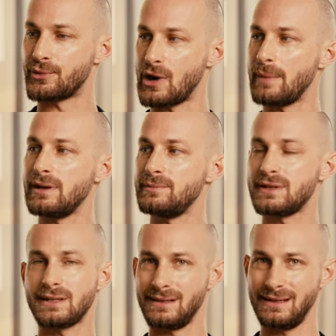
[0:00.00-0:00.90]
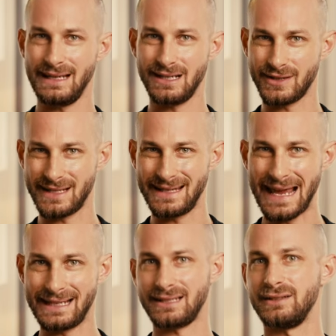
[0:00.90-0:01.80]
Problems equals
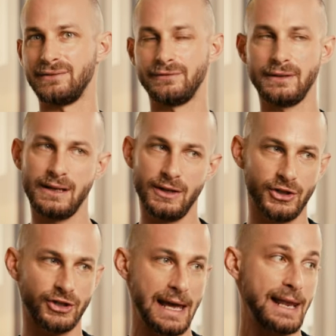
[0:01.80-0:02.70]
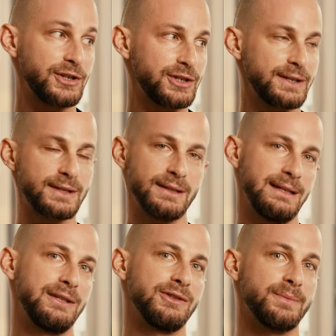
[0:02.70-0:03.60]
negative. Challenges
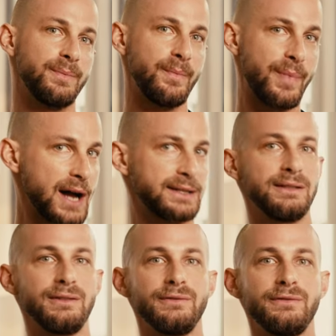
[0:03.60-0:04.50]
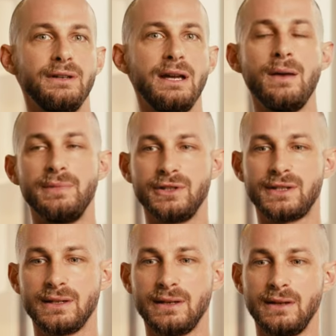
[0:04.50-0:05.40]
equals positive.
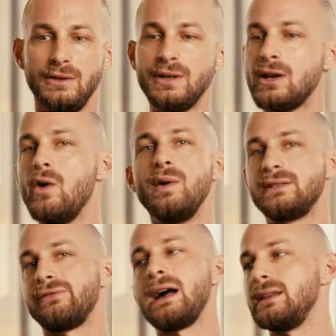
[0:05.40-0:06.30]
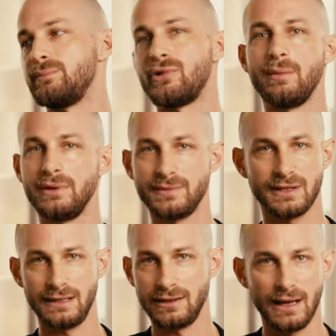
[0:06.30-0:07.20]
Because you can always find
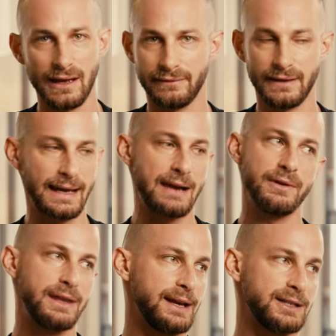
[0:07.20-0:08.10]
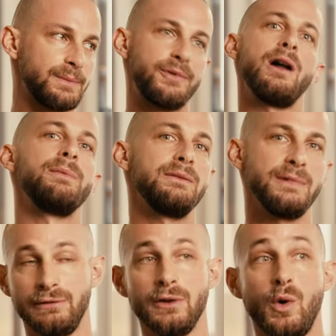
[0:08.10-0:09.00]
problems in your life. Like, everything is a problem.
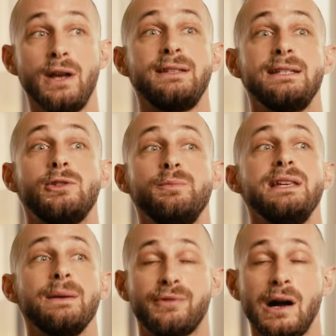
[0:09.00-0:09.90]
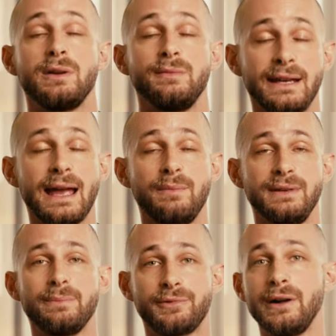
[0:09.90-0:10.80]
If you want it to be a problem, it can
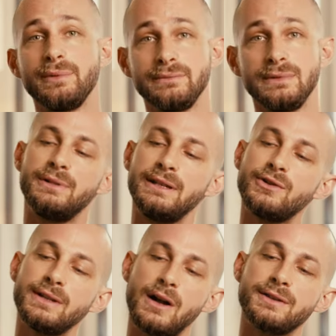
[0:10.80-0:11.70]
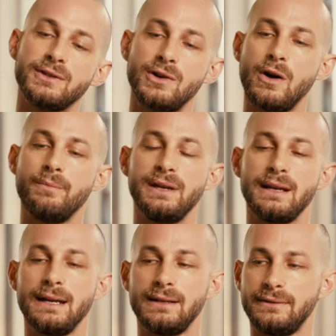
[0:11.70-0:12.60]
be a problem. But you can also go and be
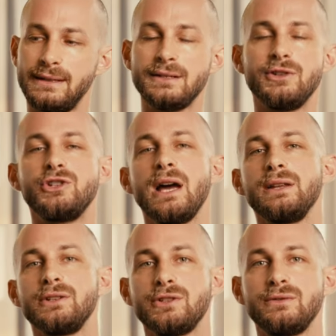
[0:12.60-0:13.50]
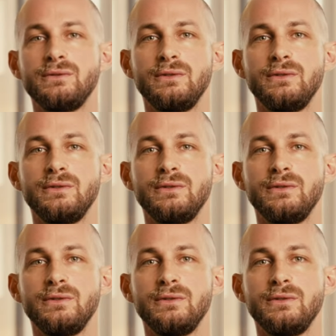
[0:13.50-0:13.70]
like, this is a challenge.